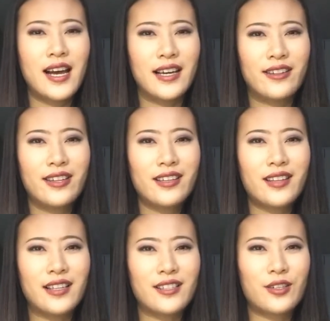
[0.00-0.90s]
I think
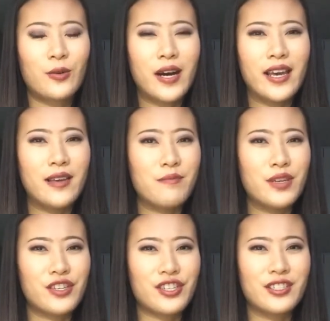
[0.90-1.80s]
that's quite
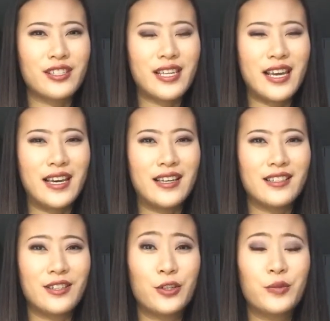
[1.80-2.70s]
ambitious,
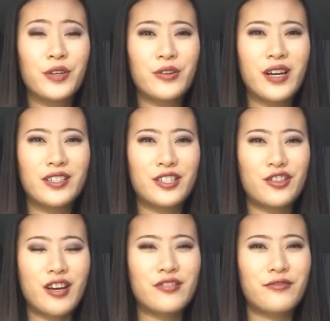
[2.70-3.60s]
and it will be quite a
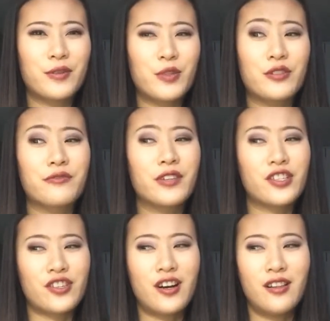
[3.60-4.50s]
stretch for me to
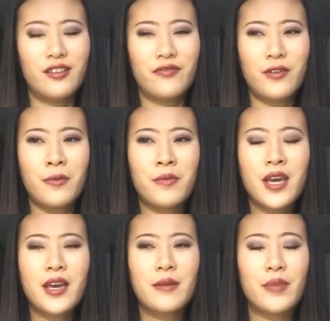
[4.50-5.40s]
finish all of them.
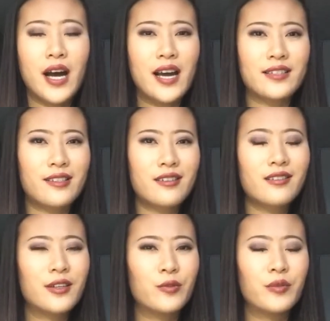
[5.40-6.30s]
But I
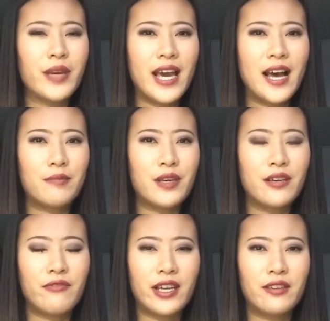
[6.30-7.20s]
certainly will be happy
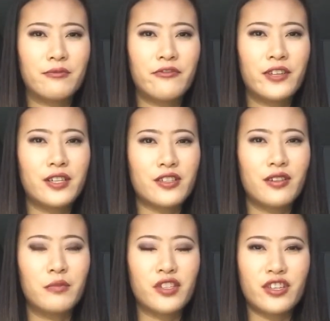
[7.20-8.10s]
if I can finish
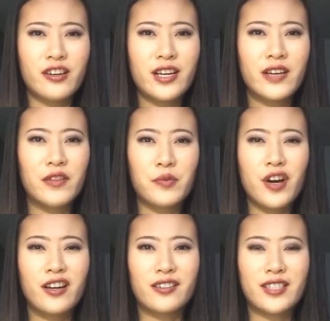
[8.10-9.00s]
the majority of the
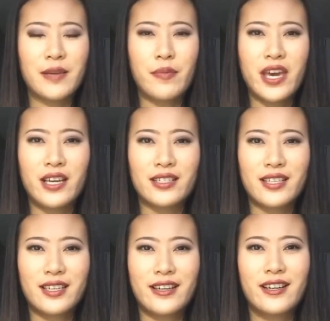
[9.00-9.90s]
products I picked
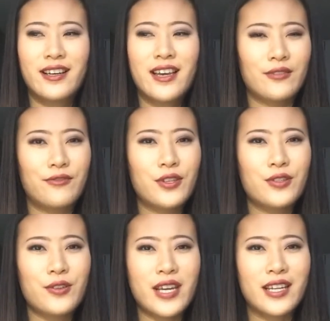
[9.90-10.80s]
here. If you
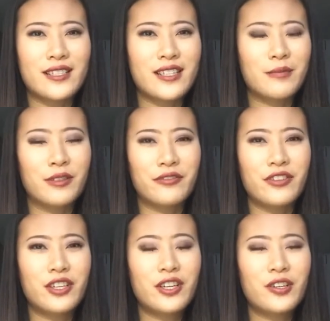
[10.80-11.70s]
do any similar
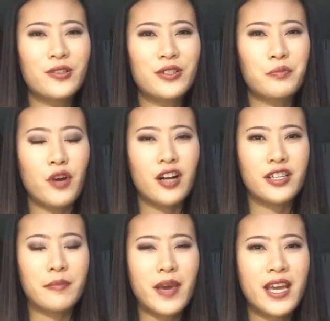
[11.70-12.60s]
videos,
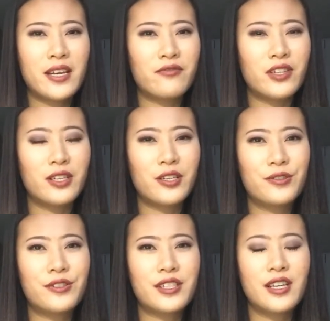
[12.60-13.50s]
project panning
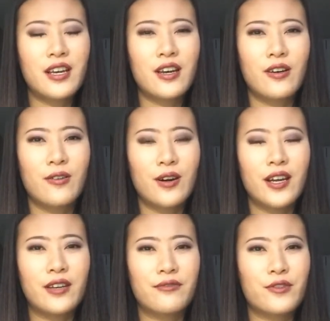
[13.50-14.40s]
videos, or
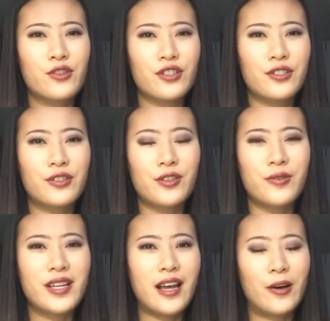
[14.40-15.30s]
if you just
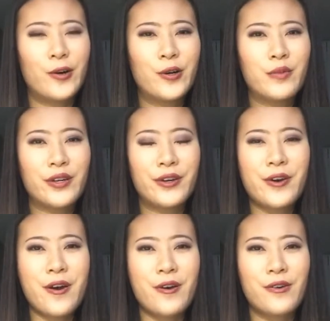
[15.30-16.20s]
do it at home on
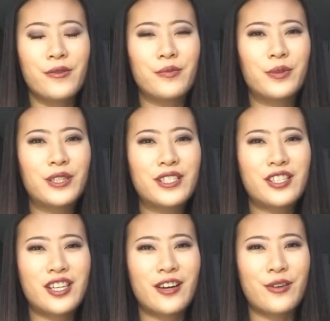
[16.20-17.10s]
your own, please
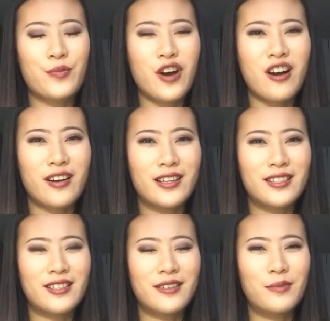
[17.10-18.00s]
share your
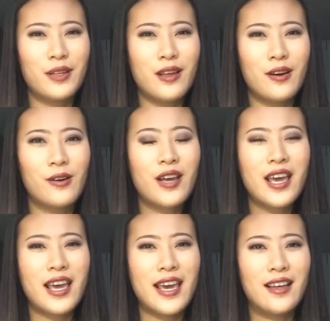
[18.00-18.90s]
progress down below
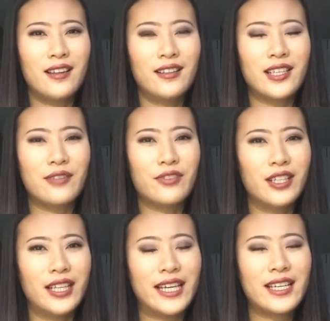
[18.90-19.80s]
and leave
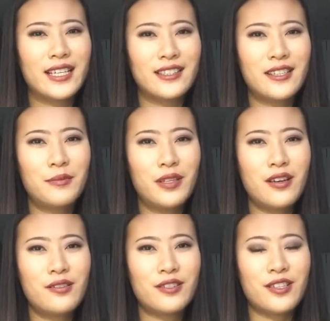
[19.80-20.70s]
a link down
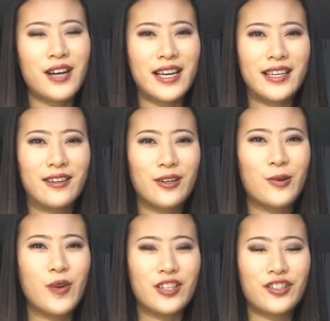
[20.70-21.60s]
below so I can
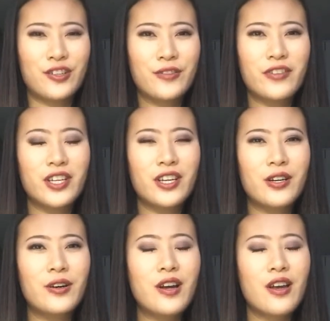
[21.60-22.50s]
go watch your
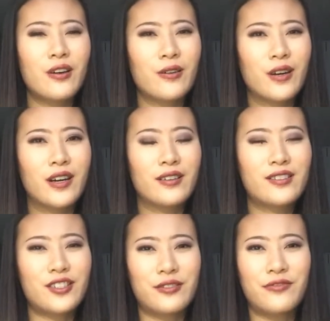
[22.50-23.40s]
video or
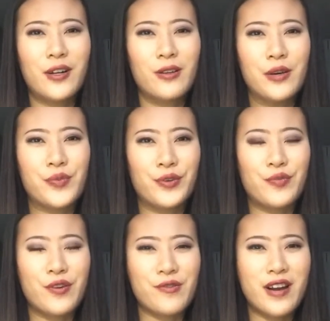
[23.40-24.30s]
just follow up your
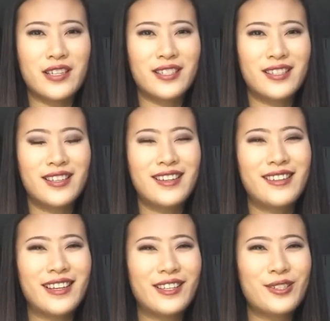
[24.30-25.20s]
progress.
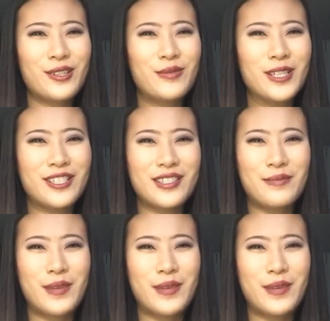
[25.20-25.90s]
Thank you so much.